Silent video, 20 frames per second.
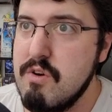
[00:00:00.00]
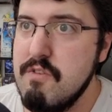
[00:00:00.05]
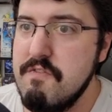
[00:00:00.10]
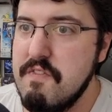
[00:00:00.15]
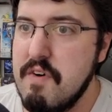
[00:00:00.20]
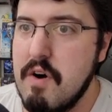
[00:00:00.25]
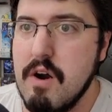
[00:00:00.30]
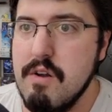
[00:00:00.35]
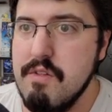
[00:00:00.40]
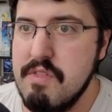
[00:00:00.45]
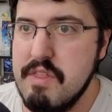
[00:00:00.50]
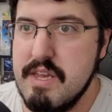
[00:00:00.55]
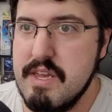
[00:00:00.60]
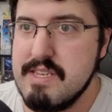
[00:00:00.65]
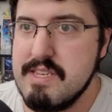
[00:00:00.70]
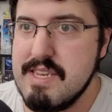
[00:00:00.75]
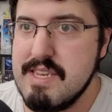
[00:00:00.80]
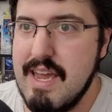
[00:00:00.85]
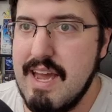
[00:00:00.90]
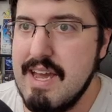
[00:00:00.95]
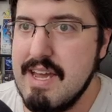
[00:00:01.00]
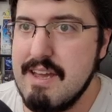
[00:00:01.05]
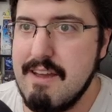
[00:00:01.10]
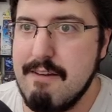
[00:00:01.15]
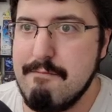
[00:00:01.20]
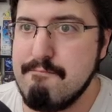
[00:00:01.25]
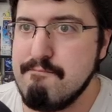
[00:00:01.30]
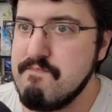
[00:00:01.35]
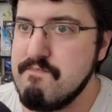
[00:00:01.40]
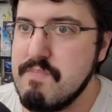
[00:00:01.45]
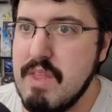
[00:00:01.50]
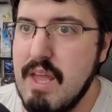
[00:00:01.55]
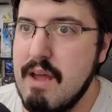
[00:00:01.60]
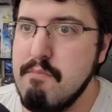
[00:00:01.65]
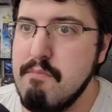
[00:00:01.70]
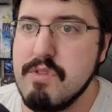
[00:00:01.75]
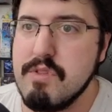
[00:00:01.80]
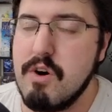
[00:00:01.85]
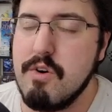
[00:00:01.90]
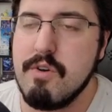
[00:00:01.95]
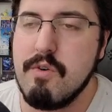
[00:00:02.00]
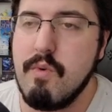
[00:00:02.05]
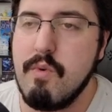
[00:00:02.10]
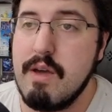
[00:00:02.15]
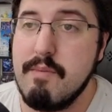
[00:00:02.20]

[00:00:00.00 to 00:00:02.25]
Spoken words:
far, this, I'm blown away